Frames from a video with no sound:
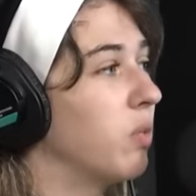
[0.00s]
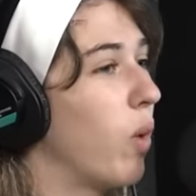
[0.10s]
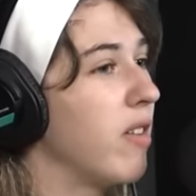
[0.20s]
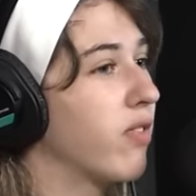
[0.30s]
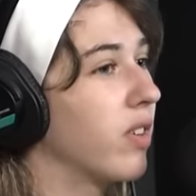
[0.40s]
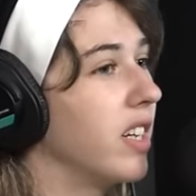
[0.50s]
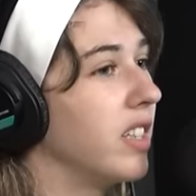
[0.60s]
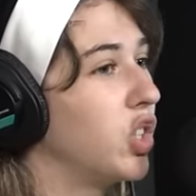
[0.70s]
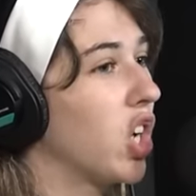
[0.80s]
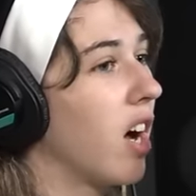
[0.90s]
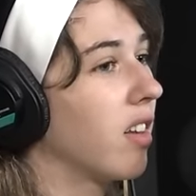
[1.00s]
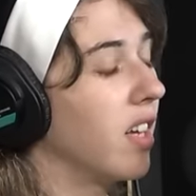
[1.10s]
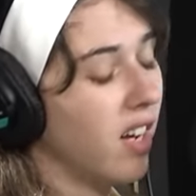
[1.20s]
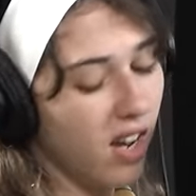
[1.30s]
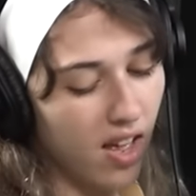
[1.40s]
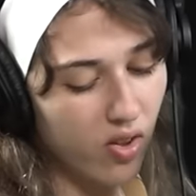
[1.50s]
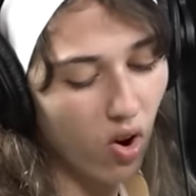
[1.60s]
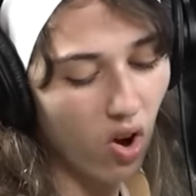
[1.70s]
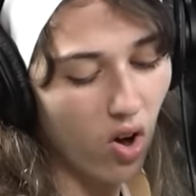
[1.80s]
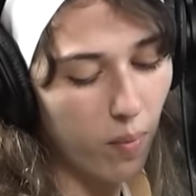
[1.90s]
wafery Something. chocolate. Okay, and
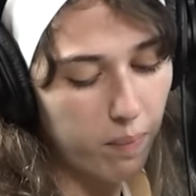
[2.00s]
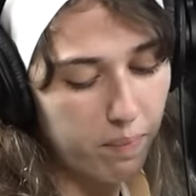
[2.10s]
that, that isn't all...